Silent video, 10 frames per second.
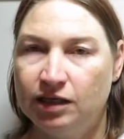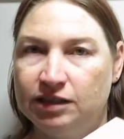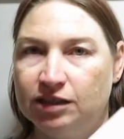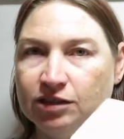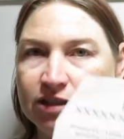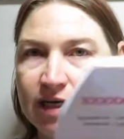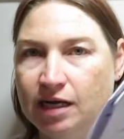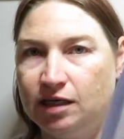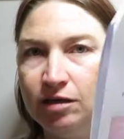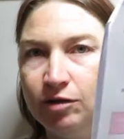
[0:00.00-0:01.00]
it tells you
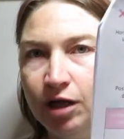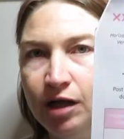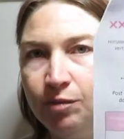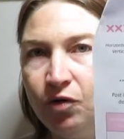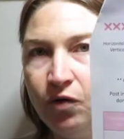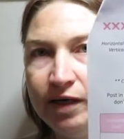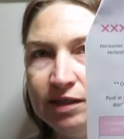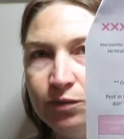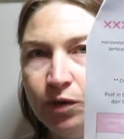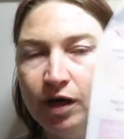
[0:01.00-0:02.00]
how like
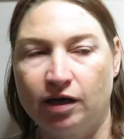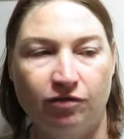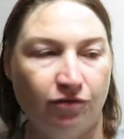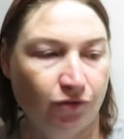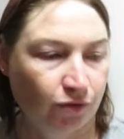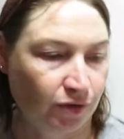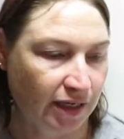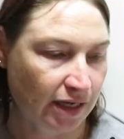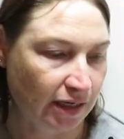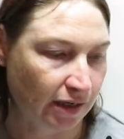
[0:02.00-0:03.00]
points work for
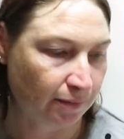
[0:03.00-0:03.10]
that.